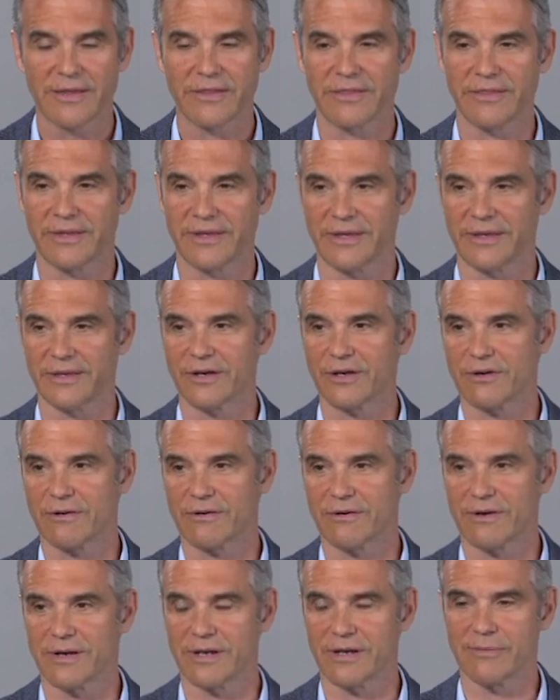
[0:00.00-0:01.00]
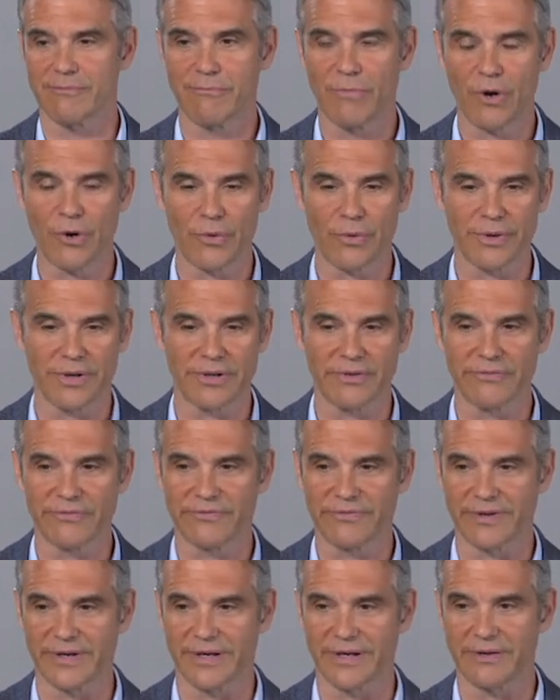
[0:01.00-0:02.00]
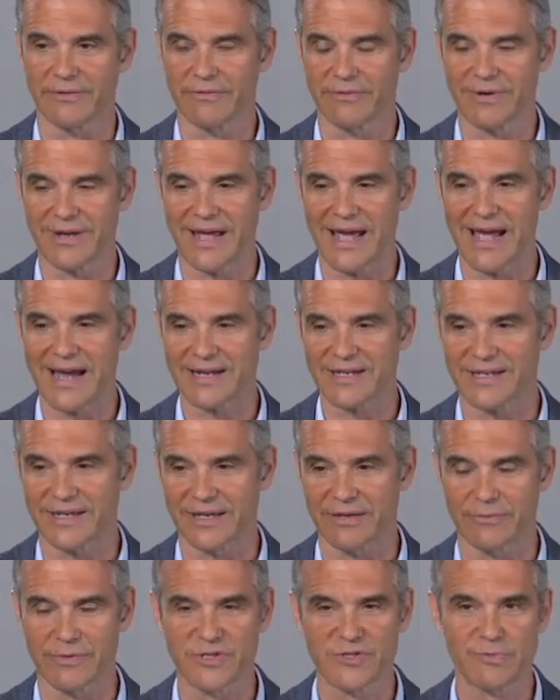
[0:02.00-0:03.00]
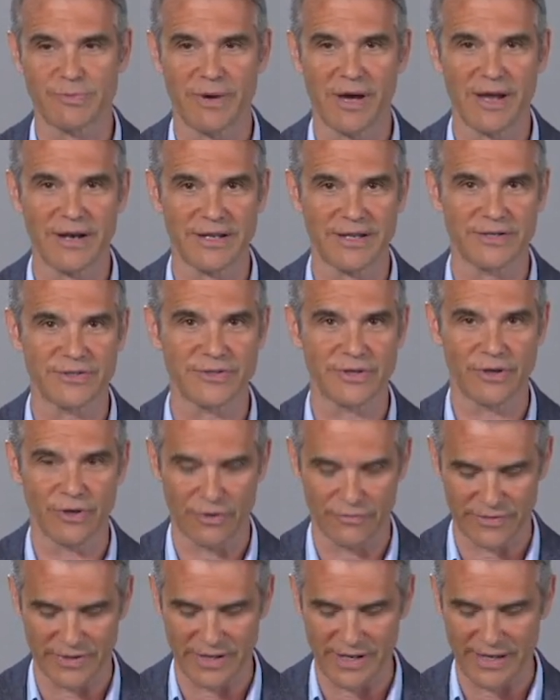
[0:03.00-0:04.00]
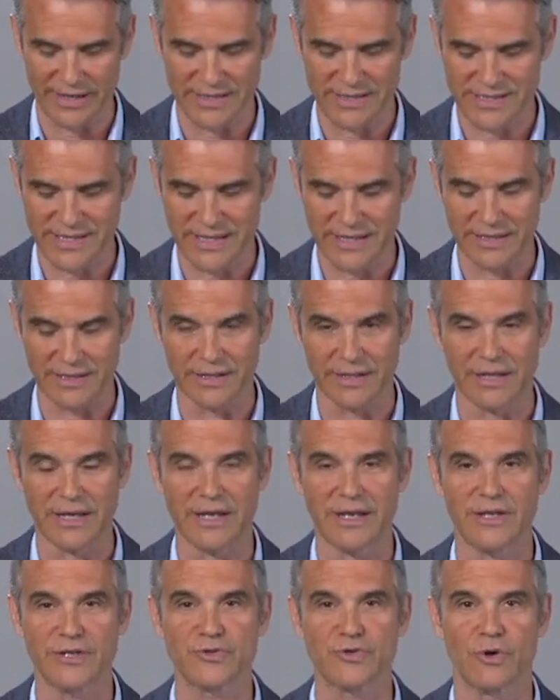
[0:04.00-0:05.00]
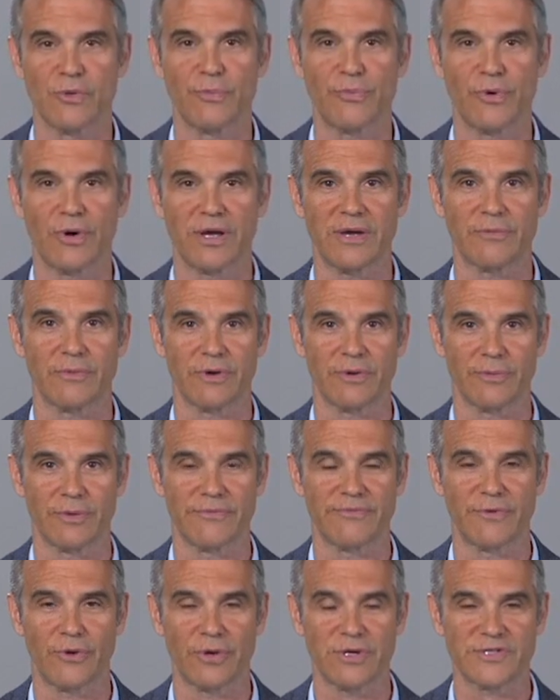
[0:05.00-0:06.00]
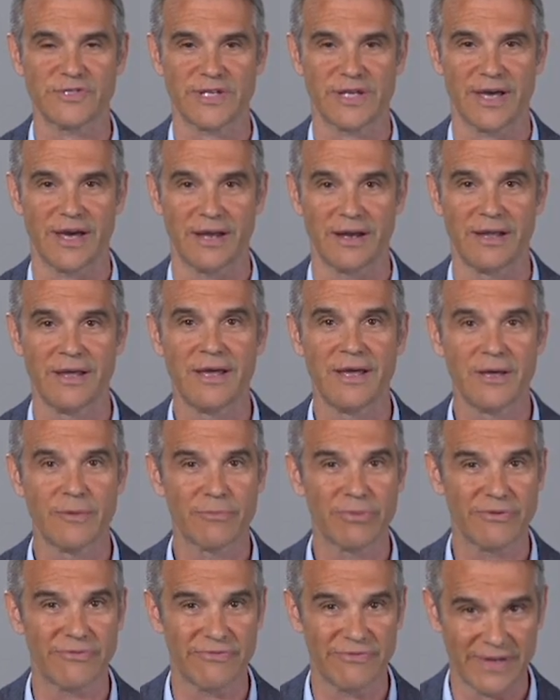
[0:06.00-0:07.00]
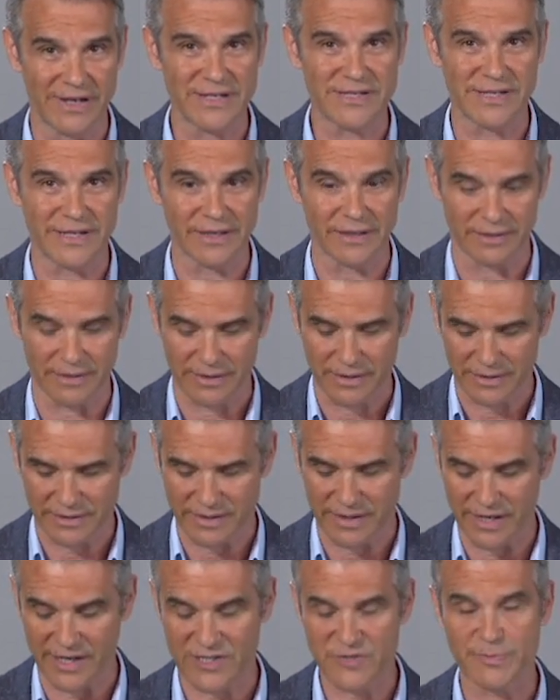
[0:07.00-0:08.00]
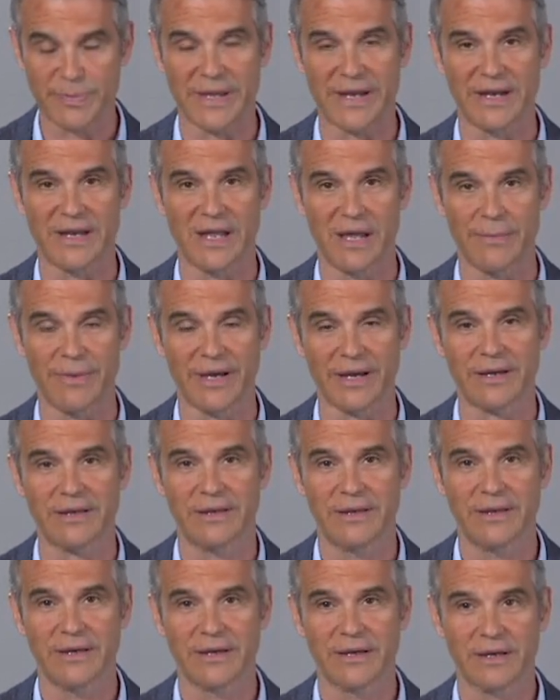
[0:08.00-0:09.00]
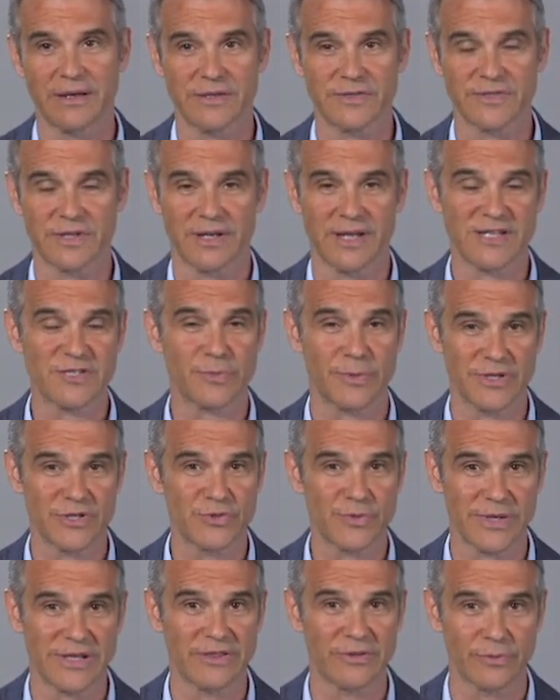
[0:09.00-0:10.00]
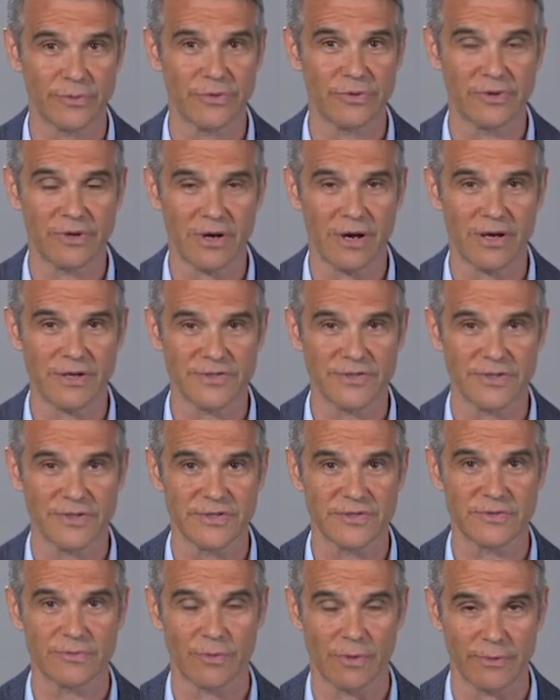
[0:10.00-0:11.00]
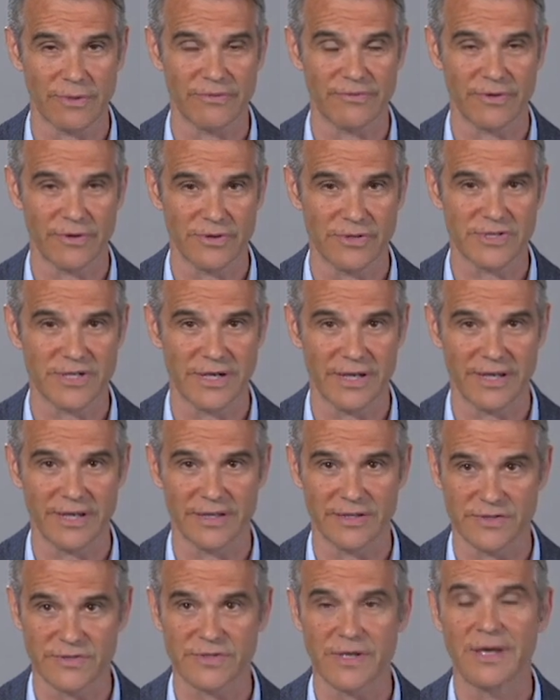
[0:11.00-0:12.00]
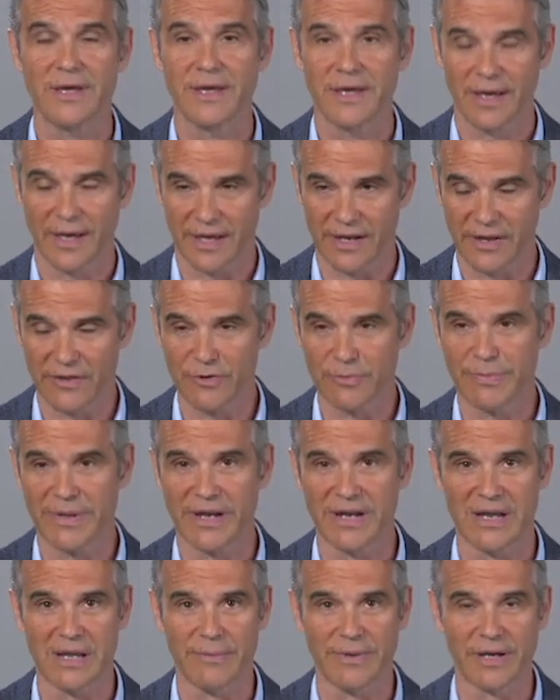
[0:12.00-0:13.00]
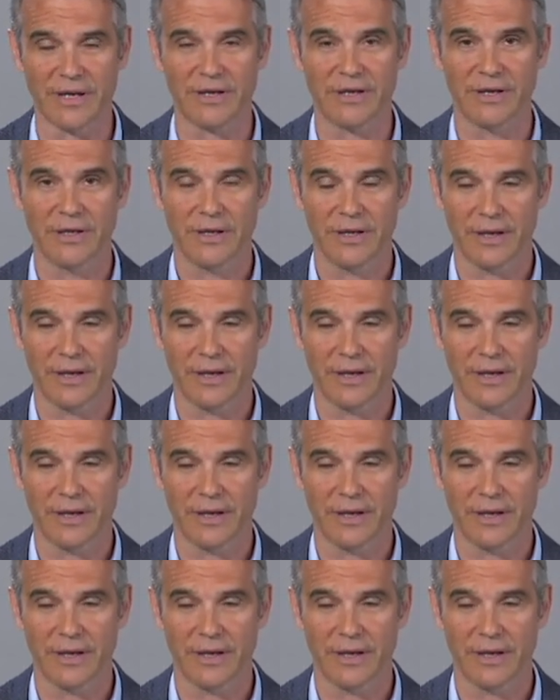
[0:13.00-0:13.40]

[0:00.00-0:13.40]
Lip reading: the current mode of reacting and responding to COVID-19 and getting to a point where we're focusing on preventing the next pandemic? Because unless we treat the root causes, what we've heard today is another pandemic